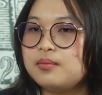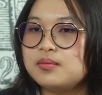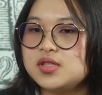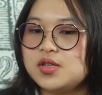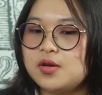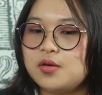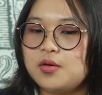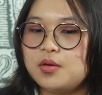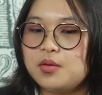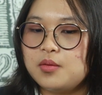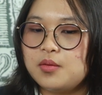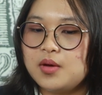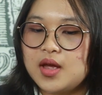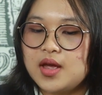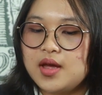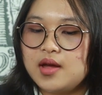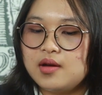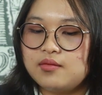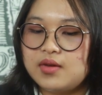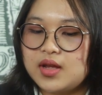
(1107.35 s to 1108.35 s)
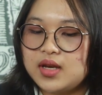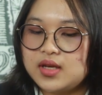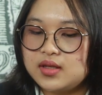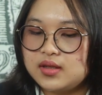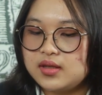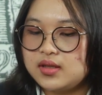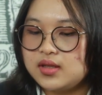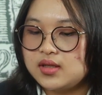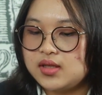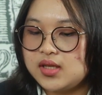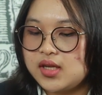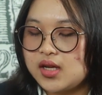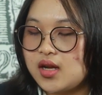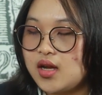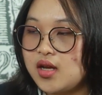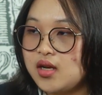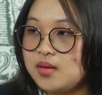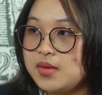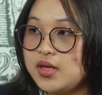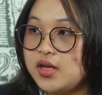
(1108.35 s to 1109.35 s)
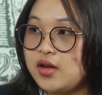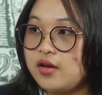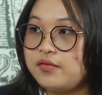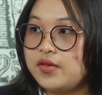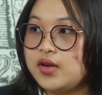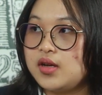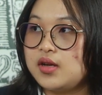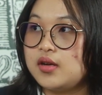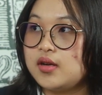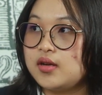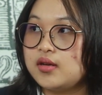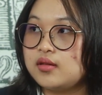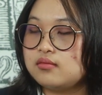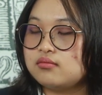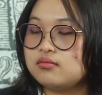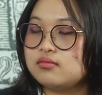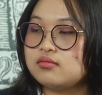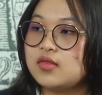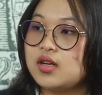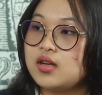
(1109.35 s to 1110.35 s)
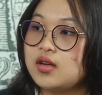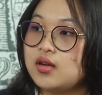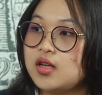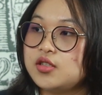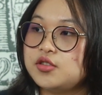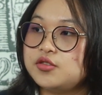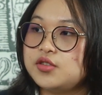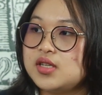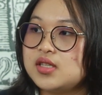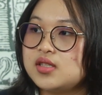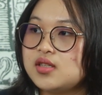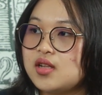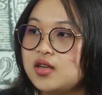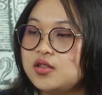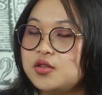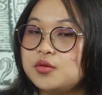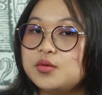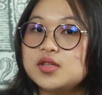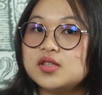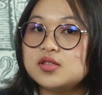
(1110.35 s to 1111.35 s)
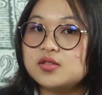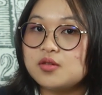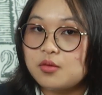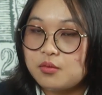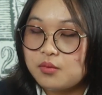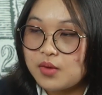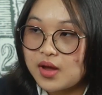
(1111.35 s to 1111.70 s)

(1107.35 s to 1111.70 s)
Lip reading: So when the economy of a country is not doing so